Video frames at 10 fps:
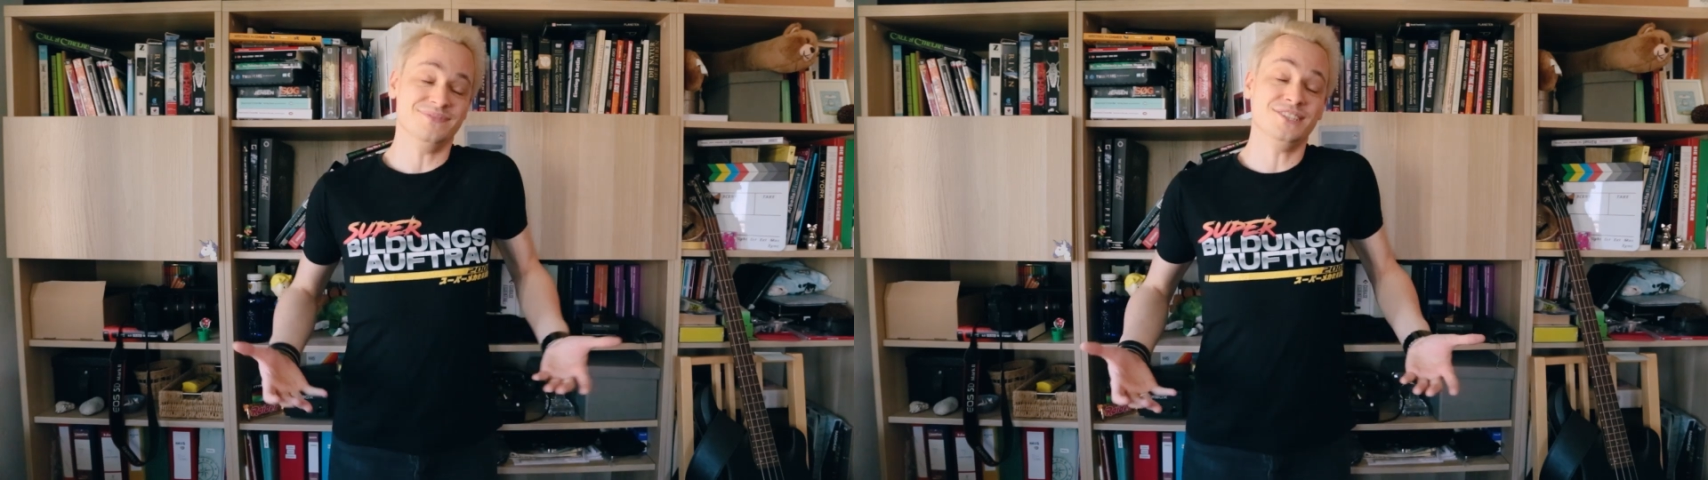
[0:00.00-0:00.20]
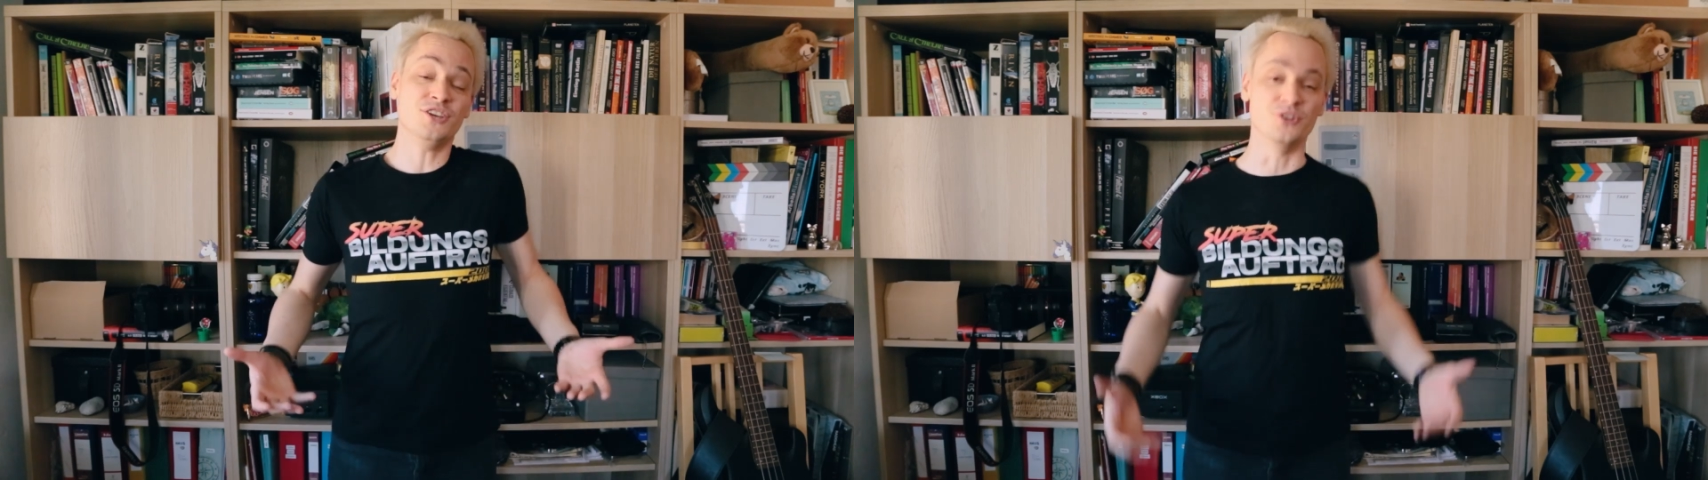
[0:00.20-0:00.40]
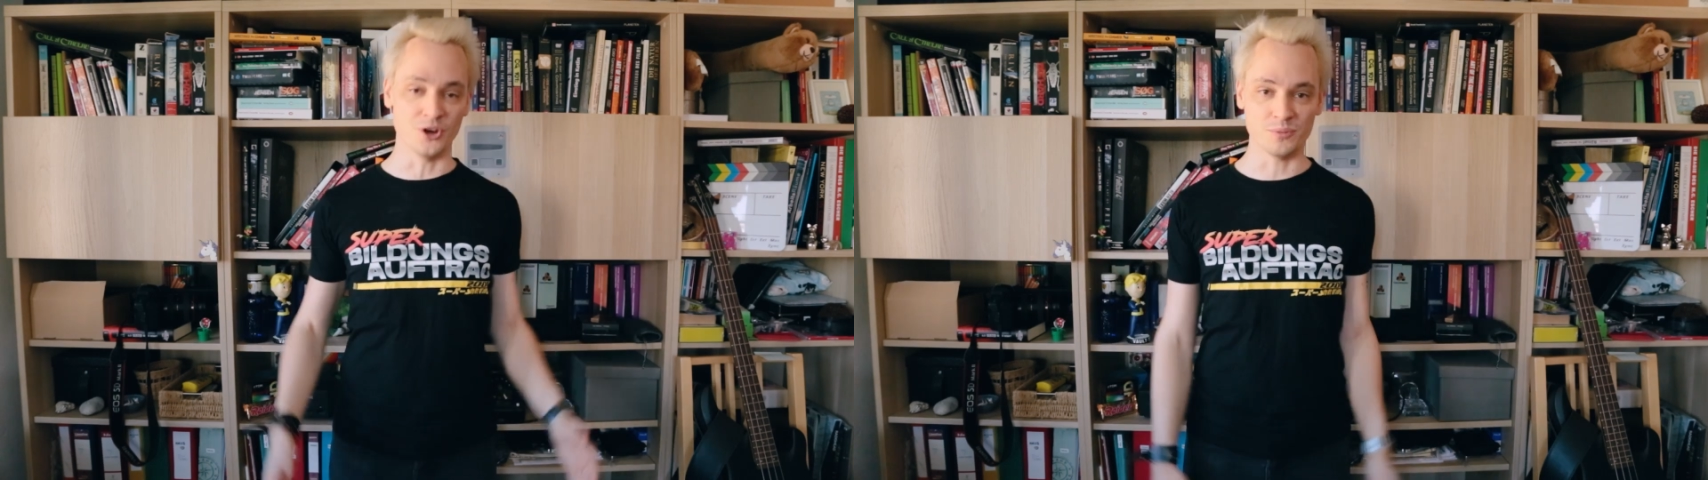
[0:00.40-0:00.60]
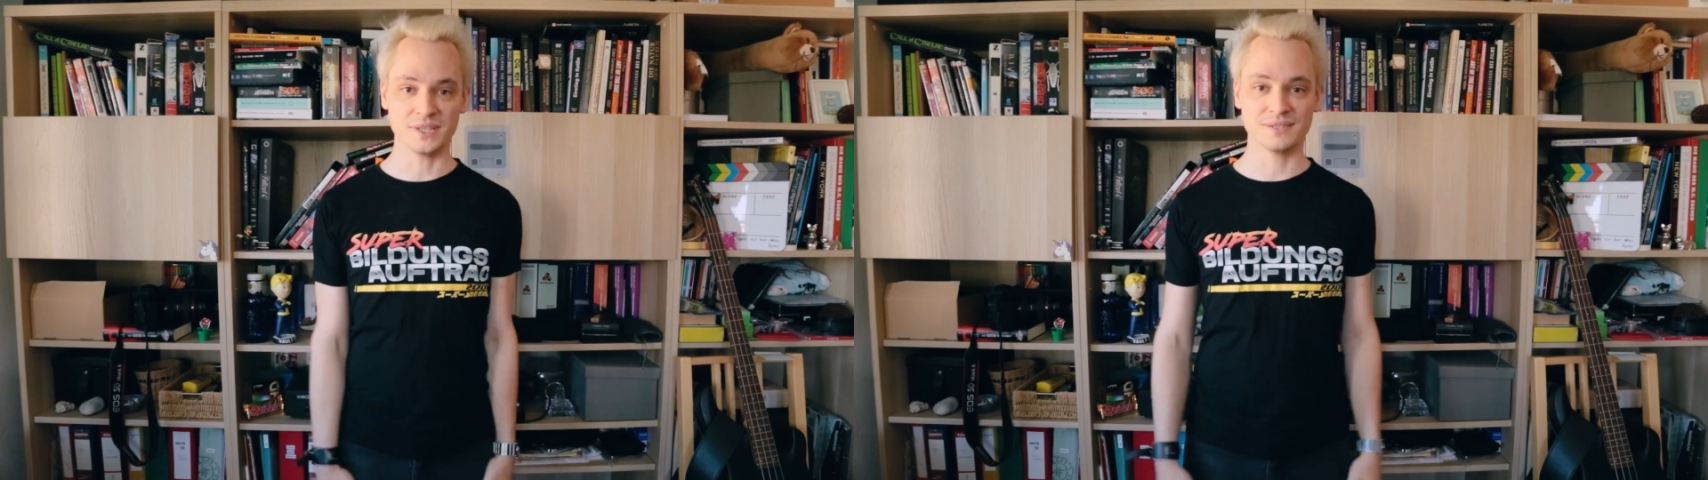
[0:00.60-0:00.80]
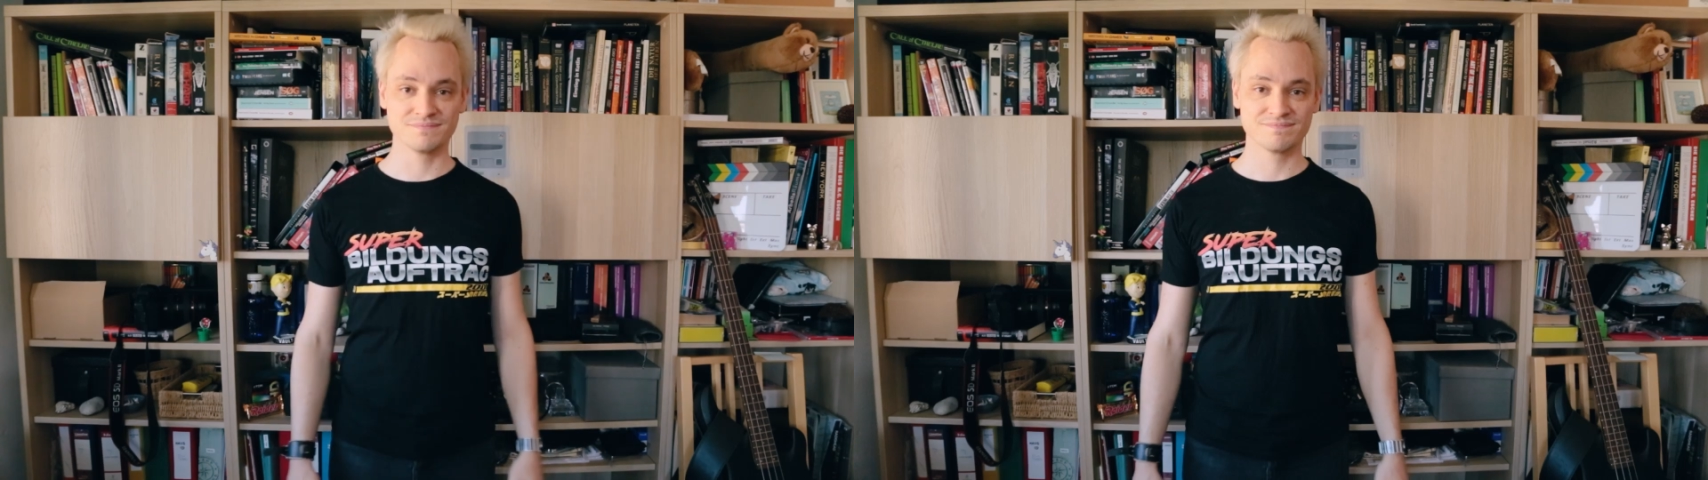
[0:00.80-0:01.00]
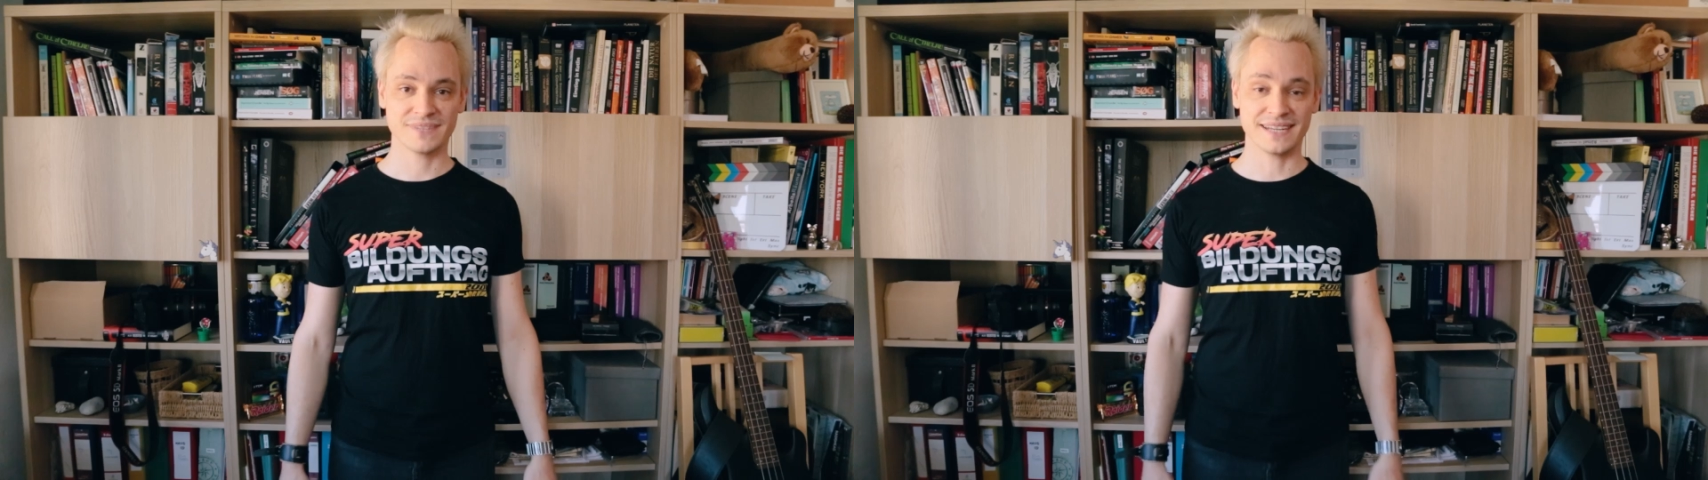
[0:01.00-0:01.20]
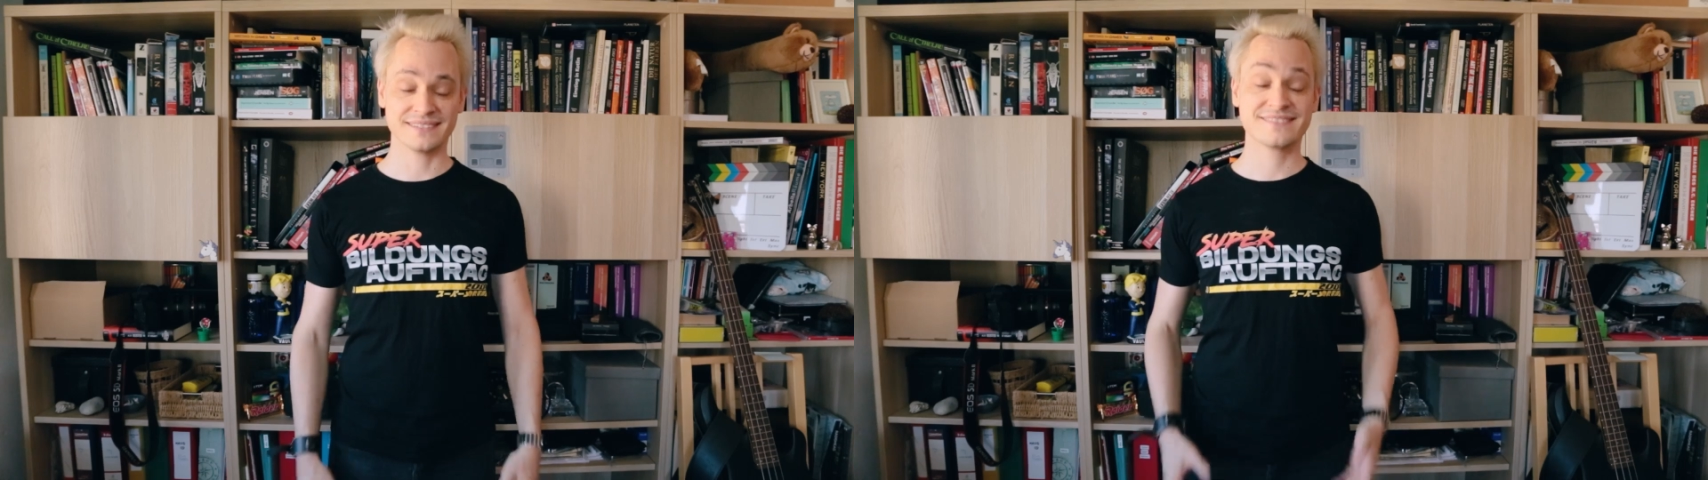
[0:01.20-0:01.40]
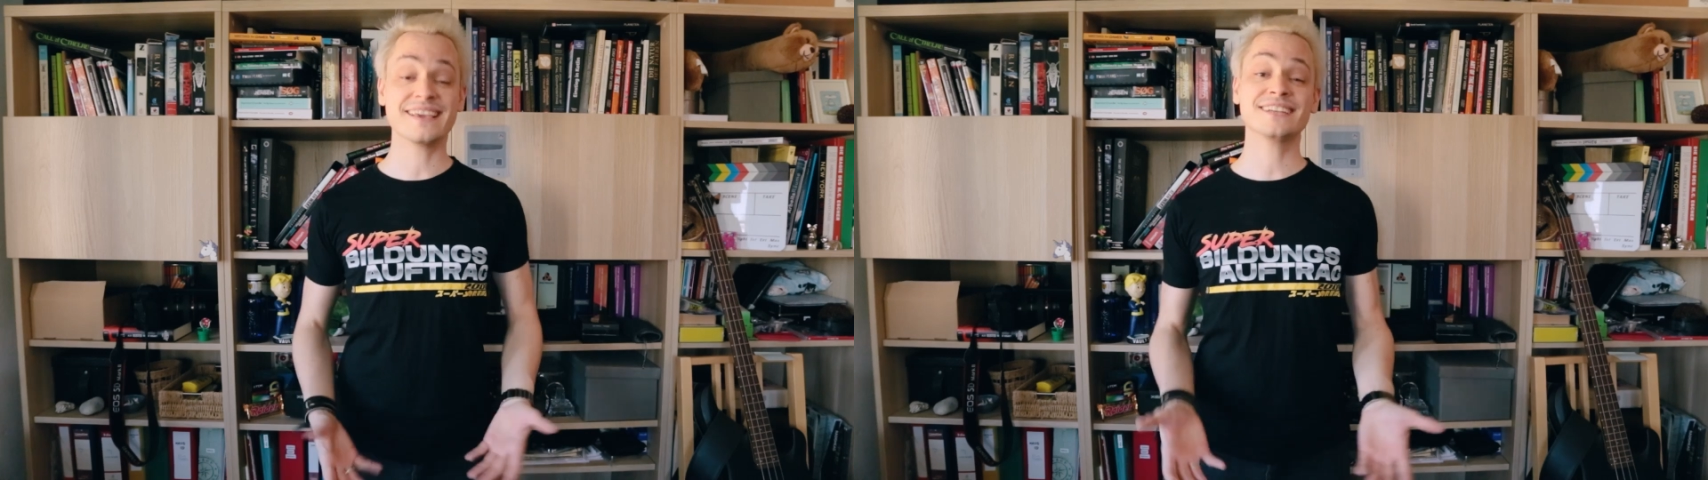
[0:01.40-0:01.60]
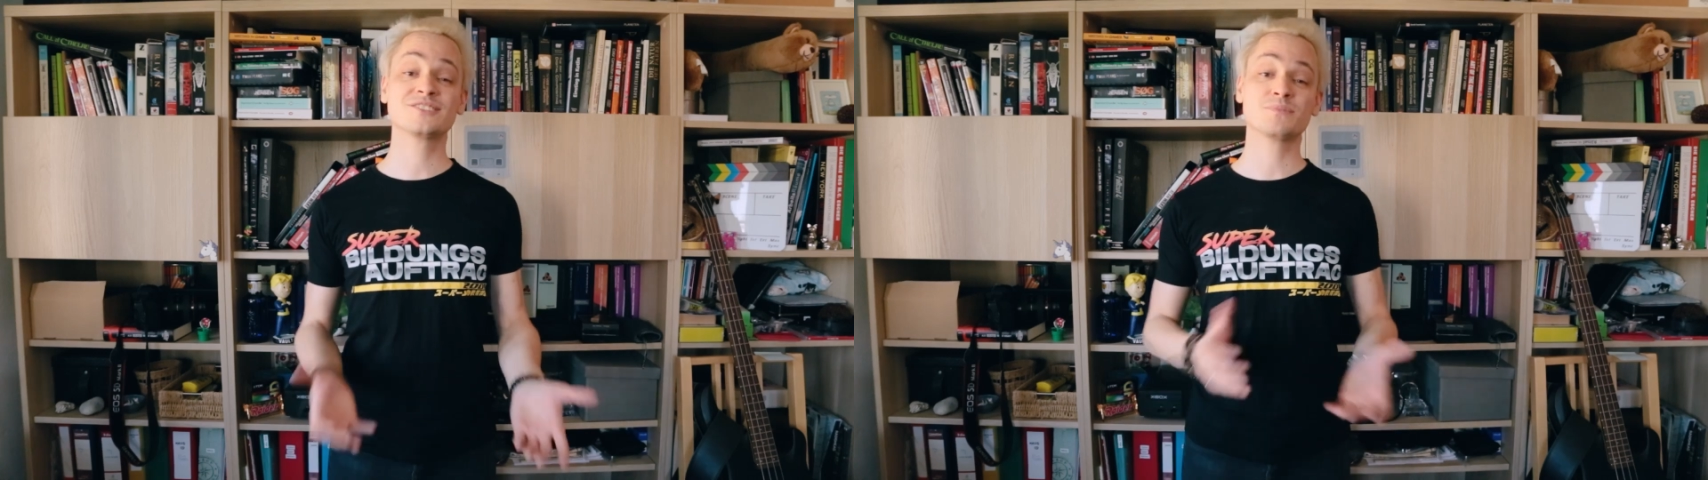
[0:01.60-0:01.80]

You know me. And thanks